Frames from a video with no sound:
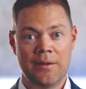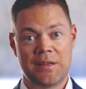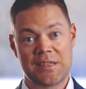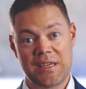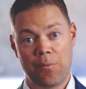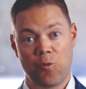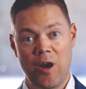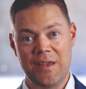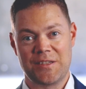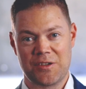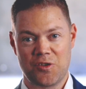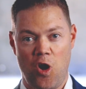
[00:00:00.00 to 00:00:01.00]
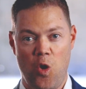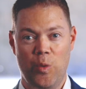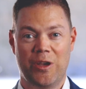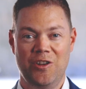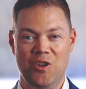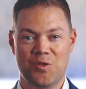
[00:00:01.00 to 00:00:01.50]
To summarize this all, we
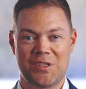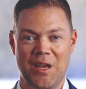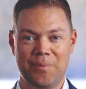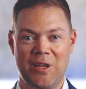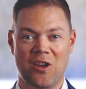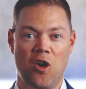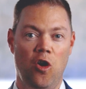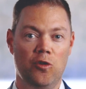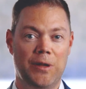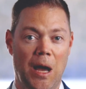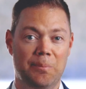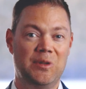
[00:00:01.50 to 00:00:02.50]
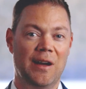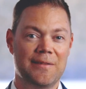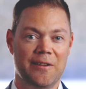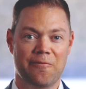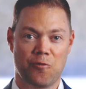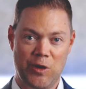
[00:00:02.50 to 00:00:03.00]
can use something called
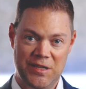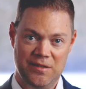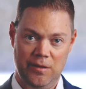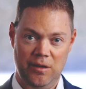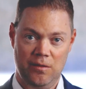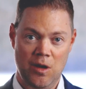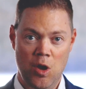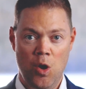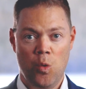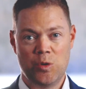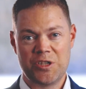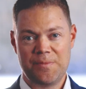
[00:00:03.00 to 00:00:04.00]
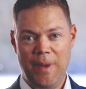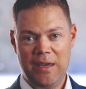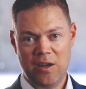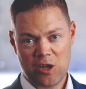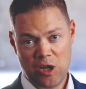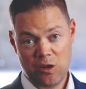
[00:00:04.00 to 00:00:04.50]
abductive reasoning, which is
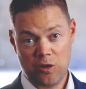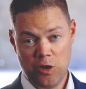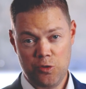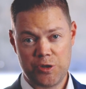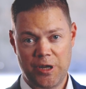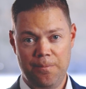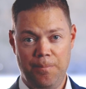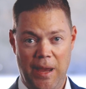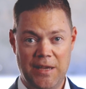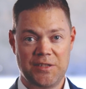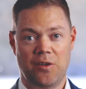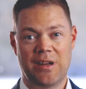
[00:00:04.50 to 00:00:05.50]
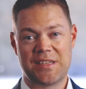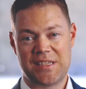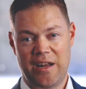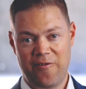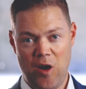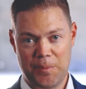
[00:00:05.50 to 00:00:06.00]
making a conclusion based on a
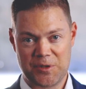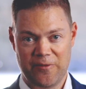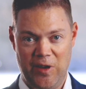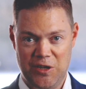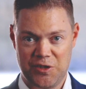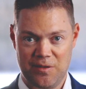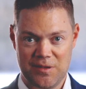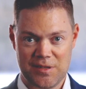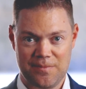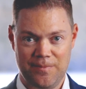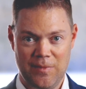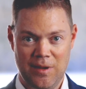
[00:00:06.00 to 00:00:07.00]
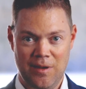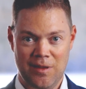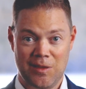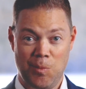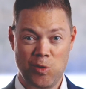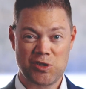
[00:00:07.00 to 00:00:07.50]
set of observations.
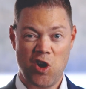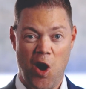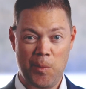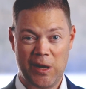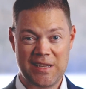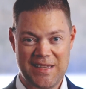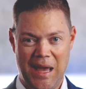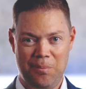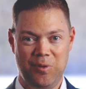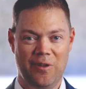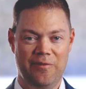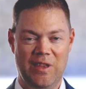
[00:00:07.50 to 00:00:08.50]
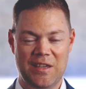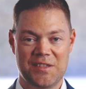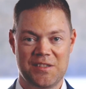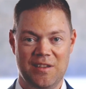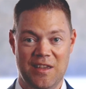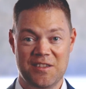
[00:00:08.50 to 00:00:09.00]
The most common example of
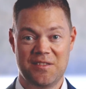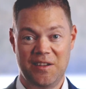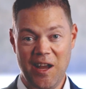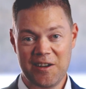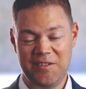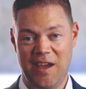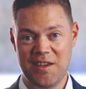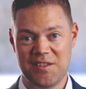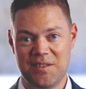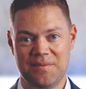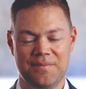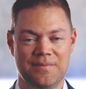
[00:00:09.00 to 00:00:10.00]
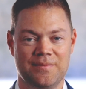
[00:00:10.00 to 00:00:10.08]
this is the duck test.